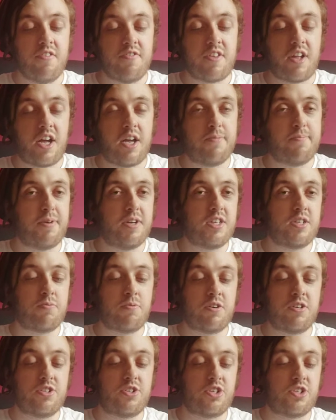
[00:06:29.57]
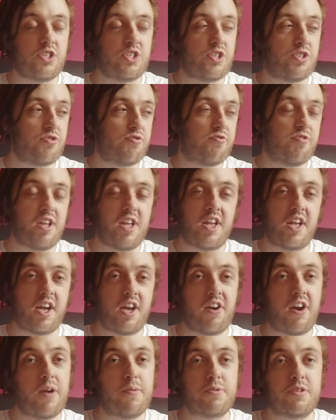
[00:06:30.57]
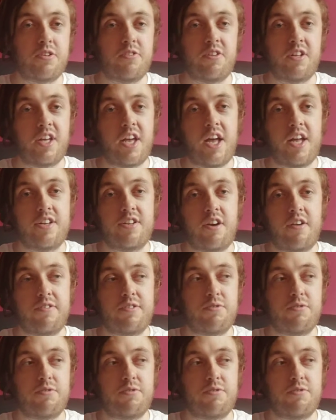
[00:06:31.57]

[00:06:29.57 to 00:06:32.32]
The high-pitched one is just shrieking her absolutely head off,